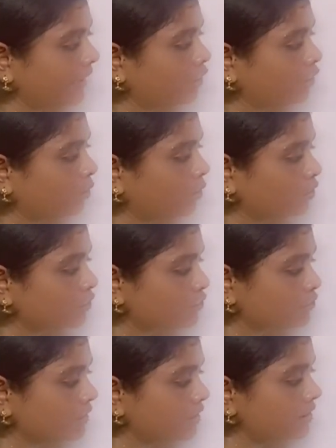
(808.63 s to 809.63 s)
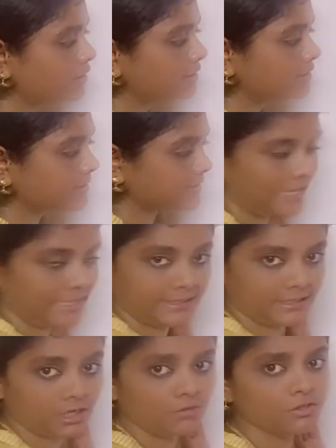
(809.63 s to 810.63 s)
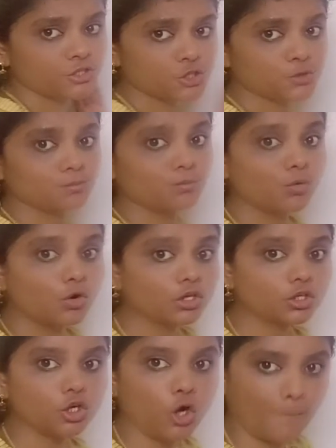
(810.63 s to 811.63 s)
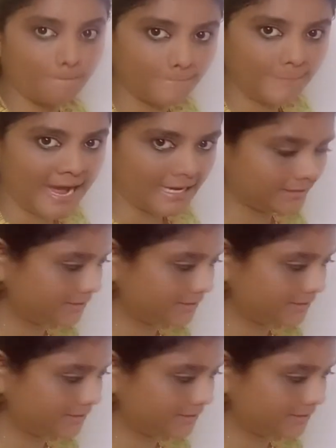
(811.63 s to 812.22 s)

close to the center, which is more compact.